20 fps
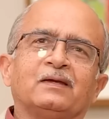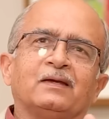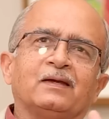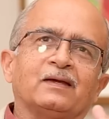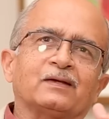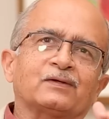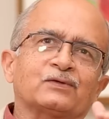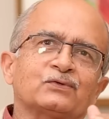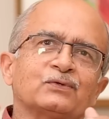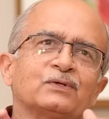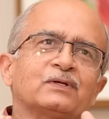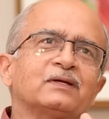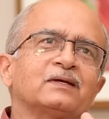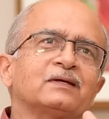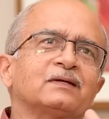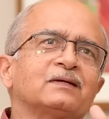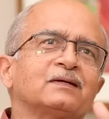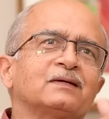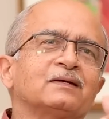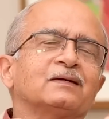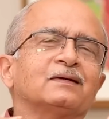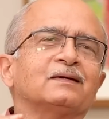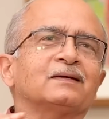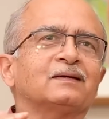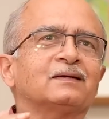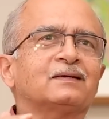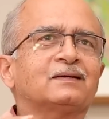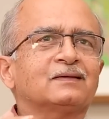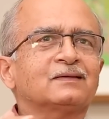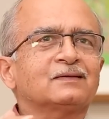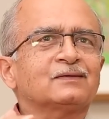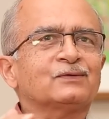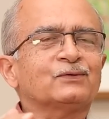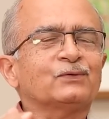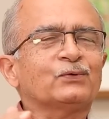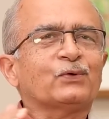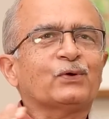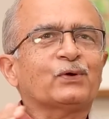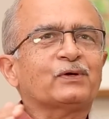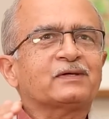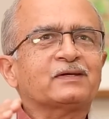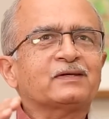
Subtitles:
Actually, it is not